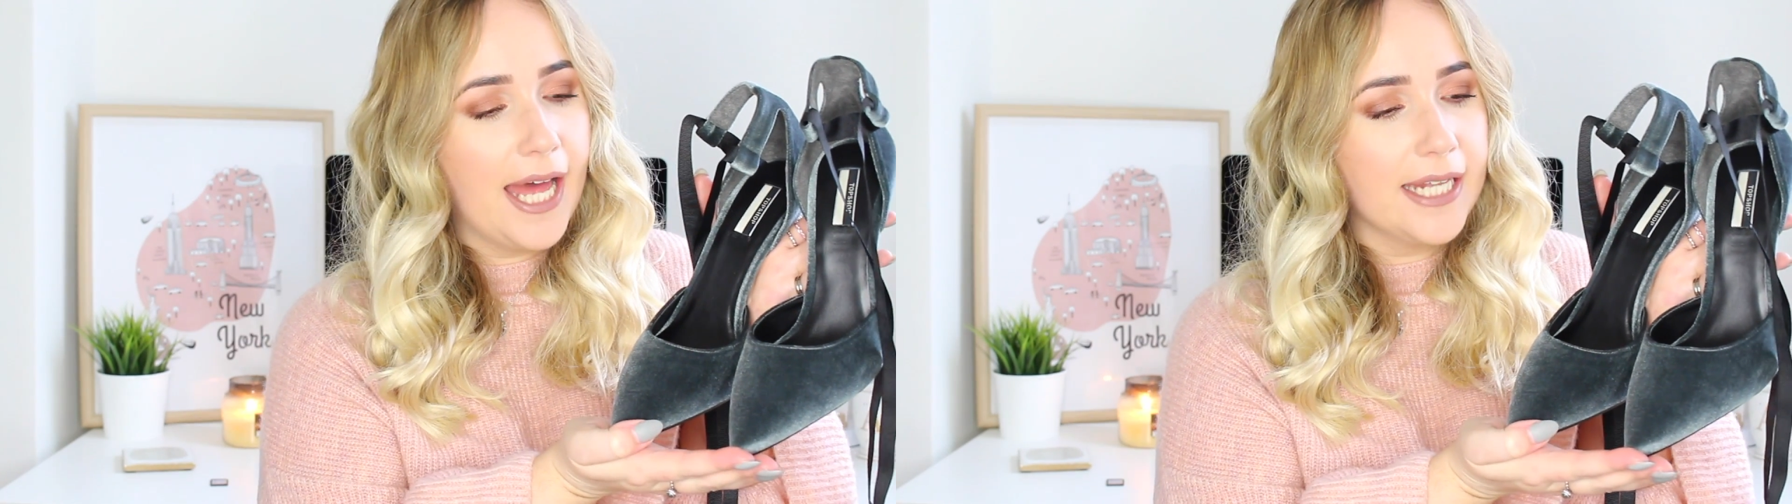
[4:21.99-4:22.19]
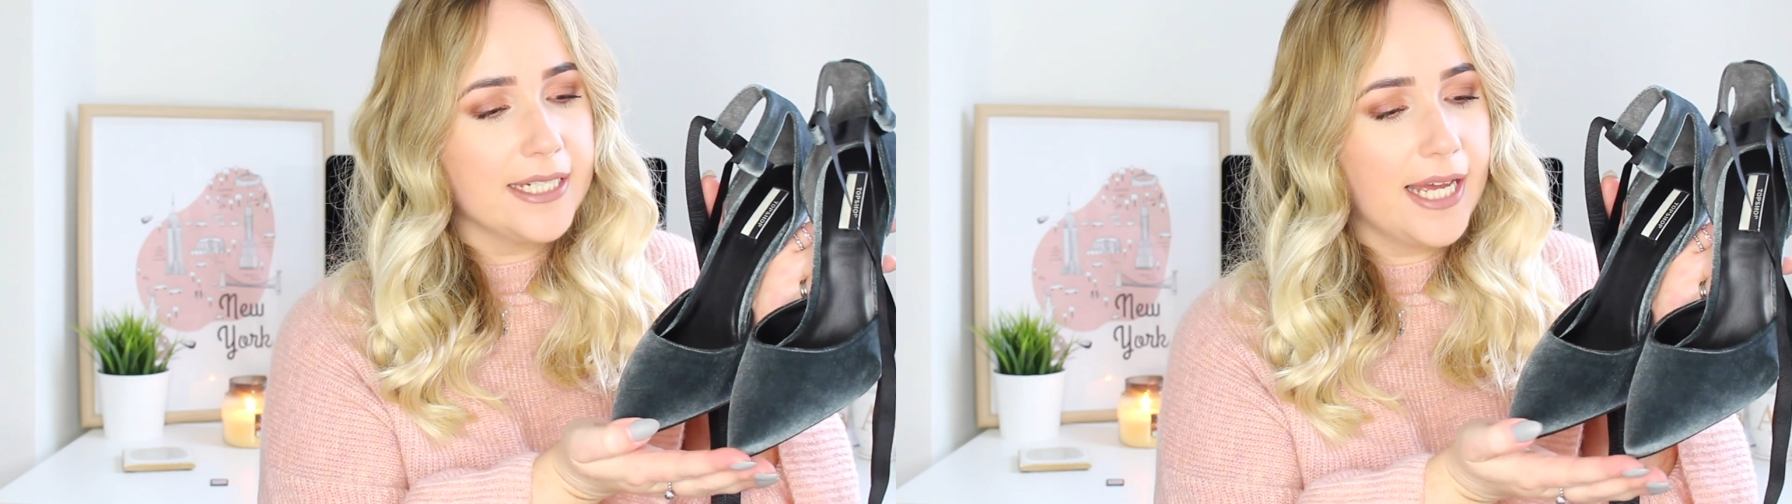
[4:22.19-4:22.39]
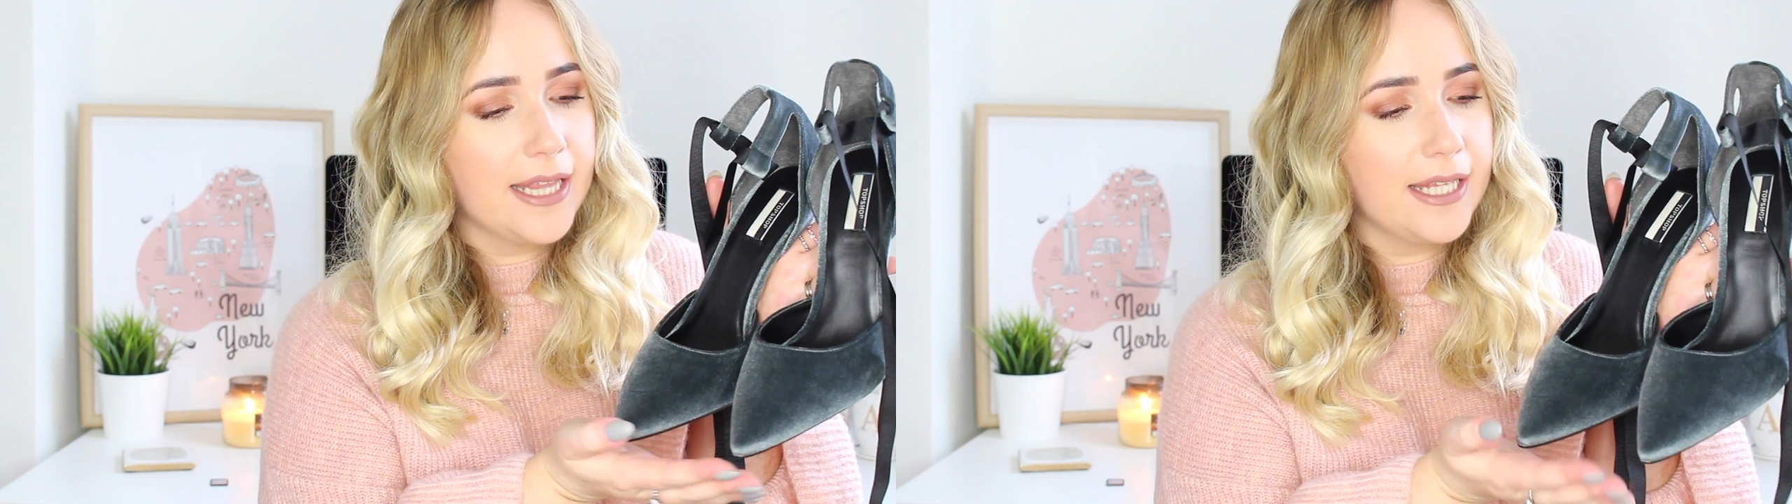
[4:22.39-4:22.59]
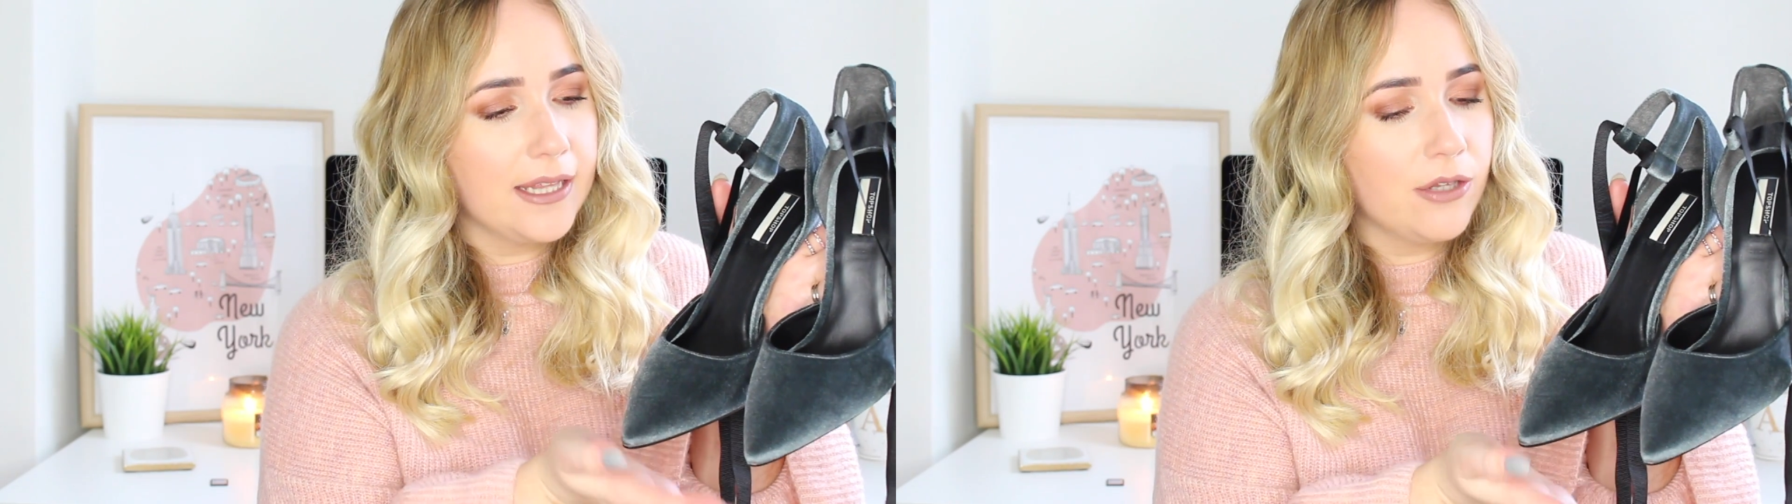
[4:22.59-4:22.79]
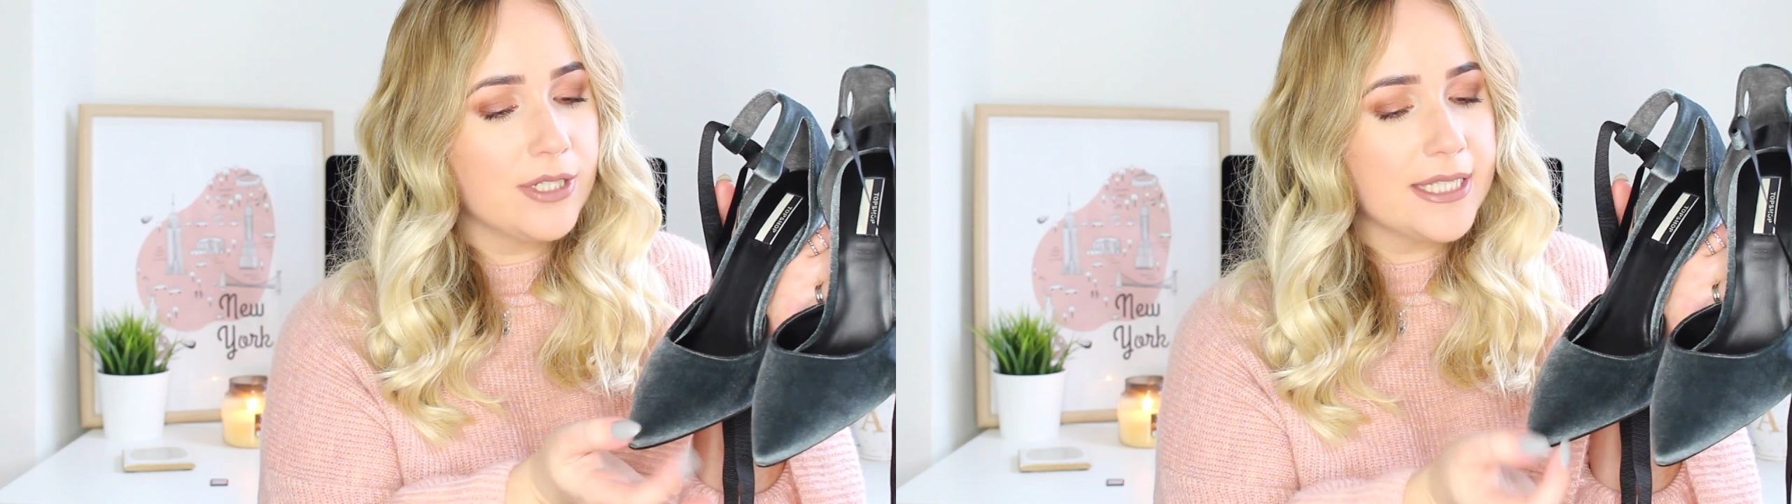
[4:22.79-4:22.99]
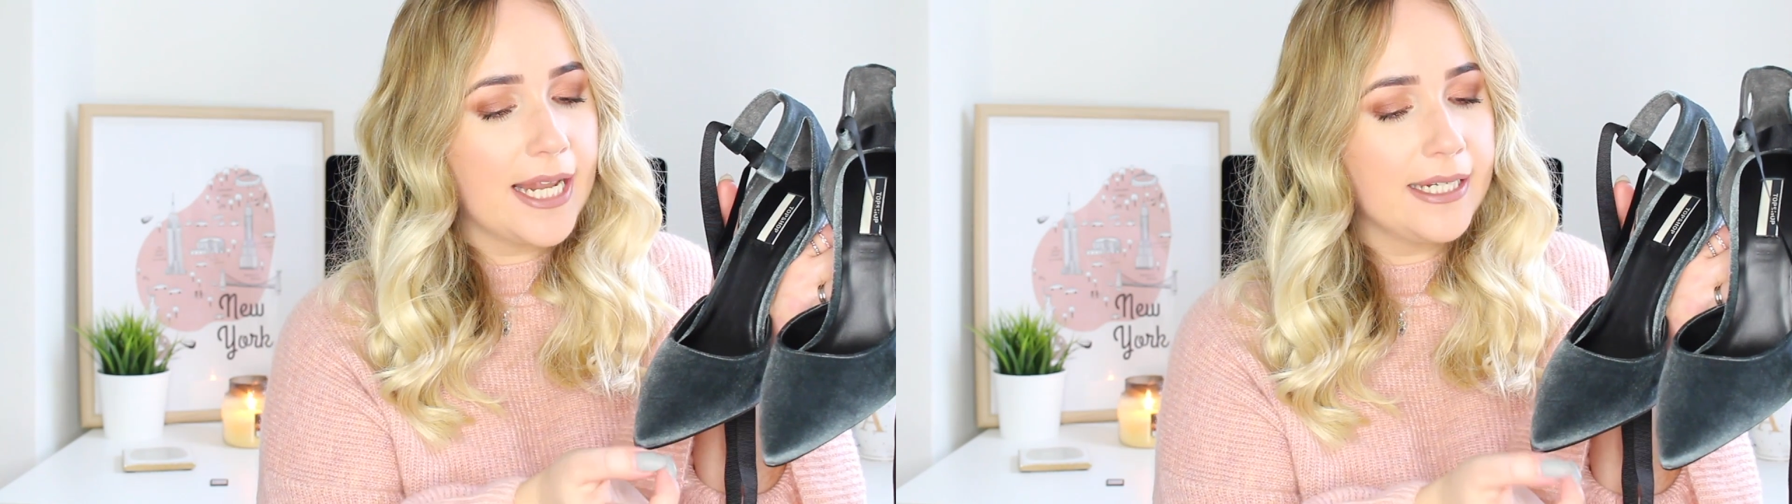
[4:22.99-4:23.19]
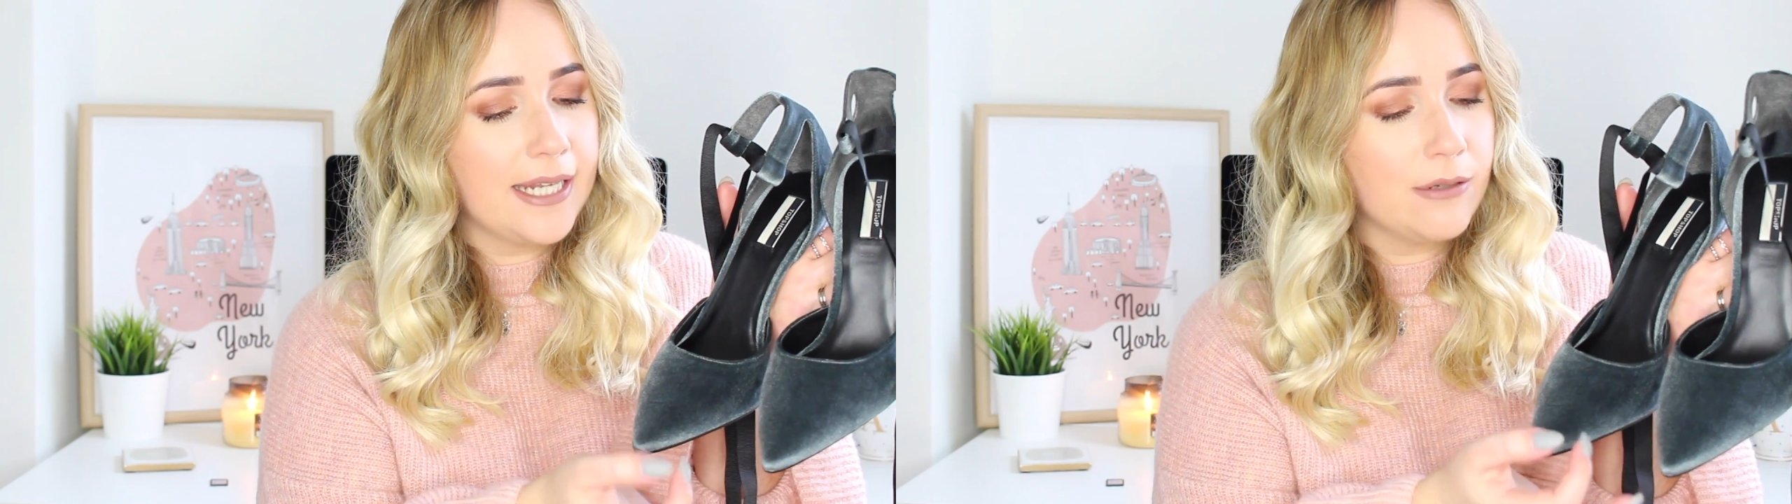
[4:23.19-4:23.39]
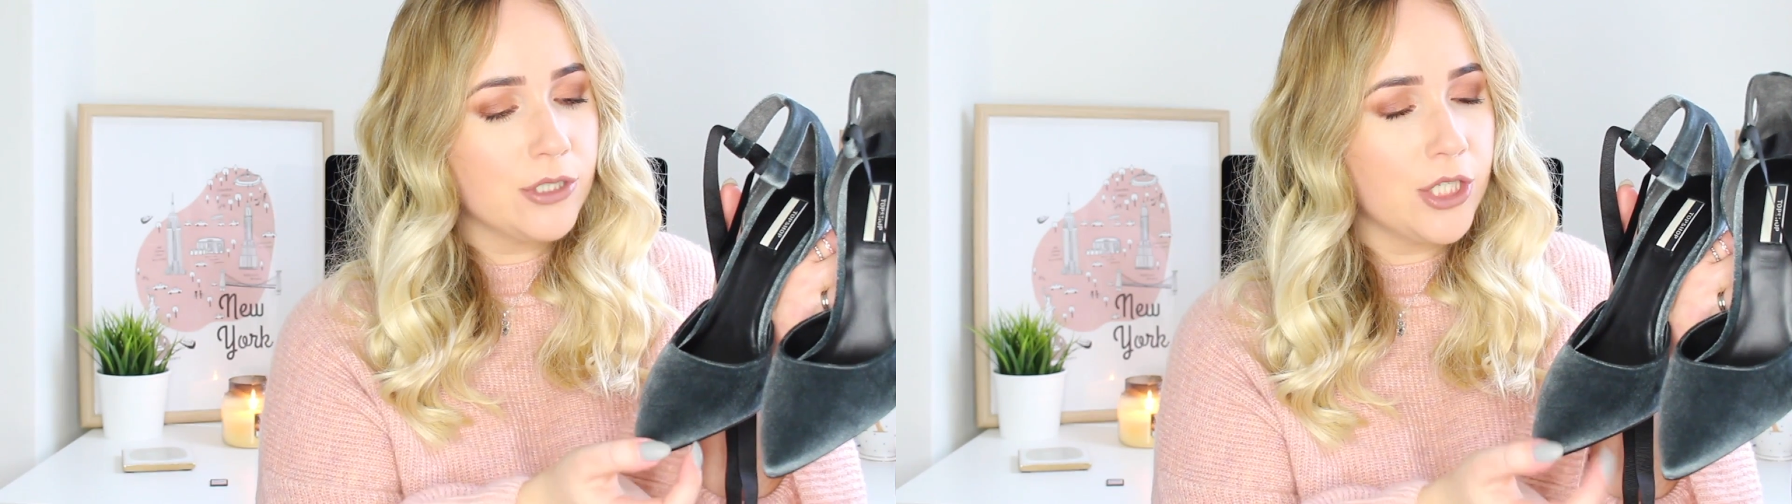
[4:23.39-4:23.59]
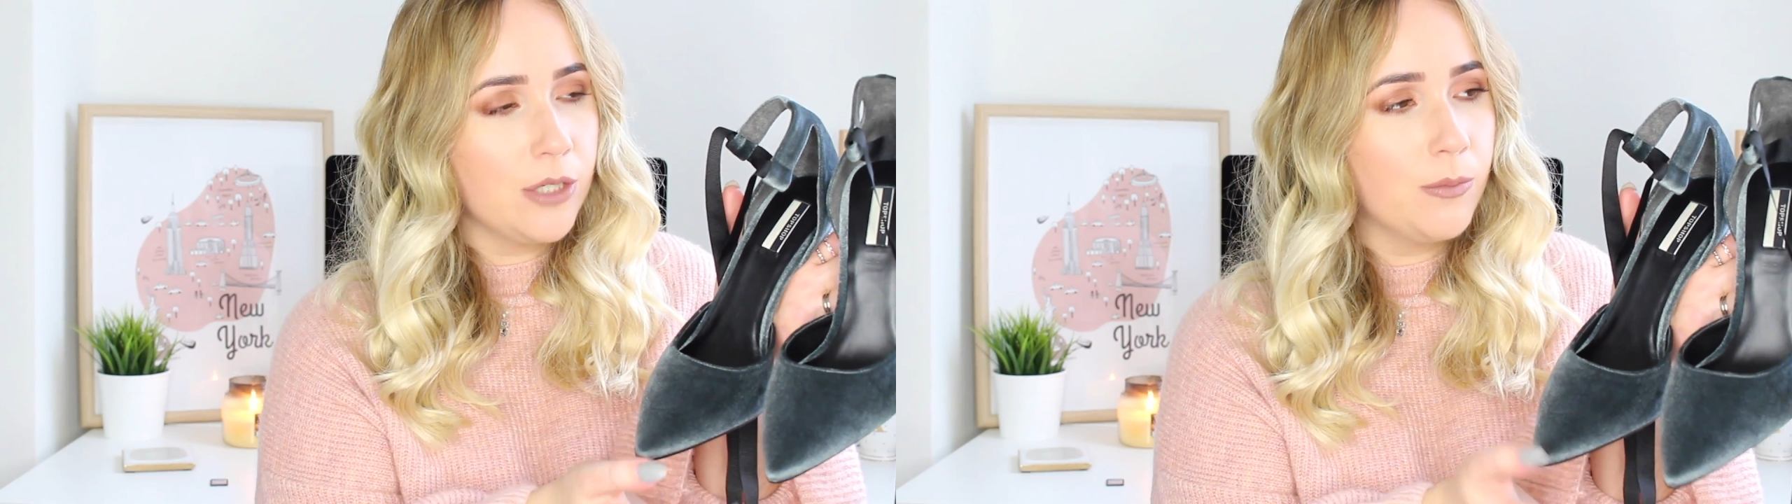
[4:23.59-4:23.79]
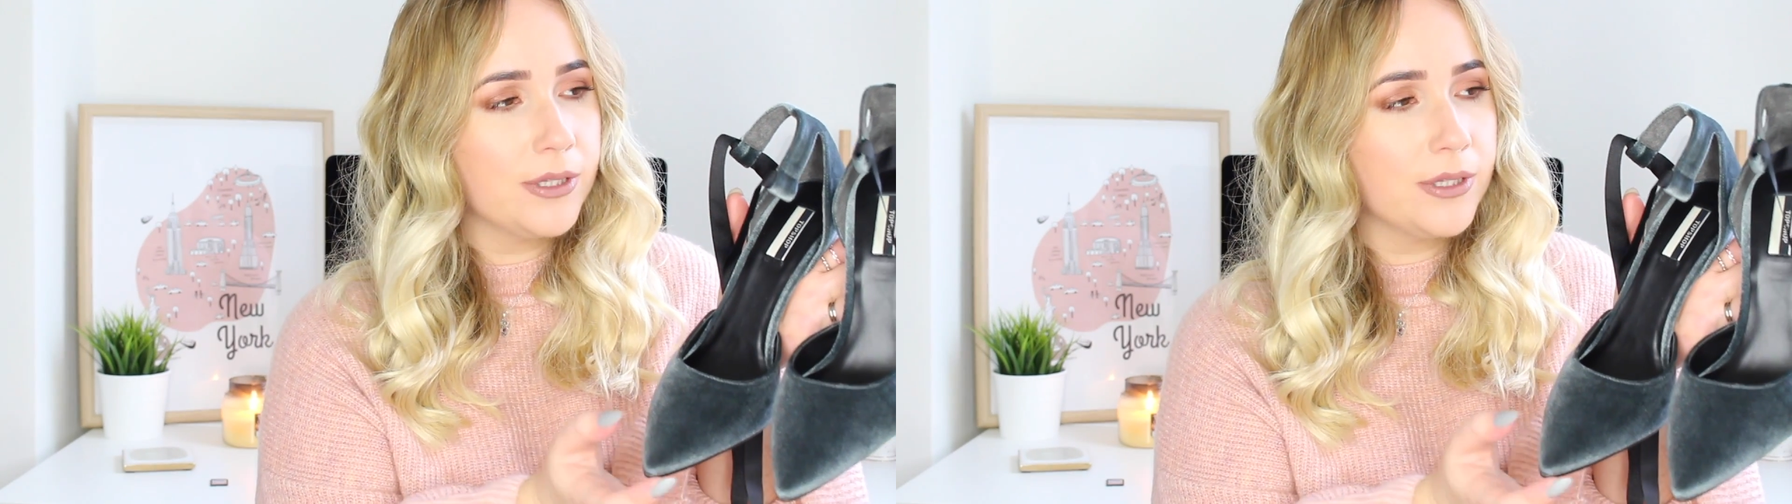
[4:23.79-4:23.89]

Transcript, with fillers: and I think they're a standout shoe,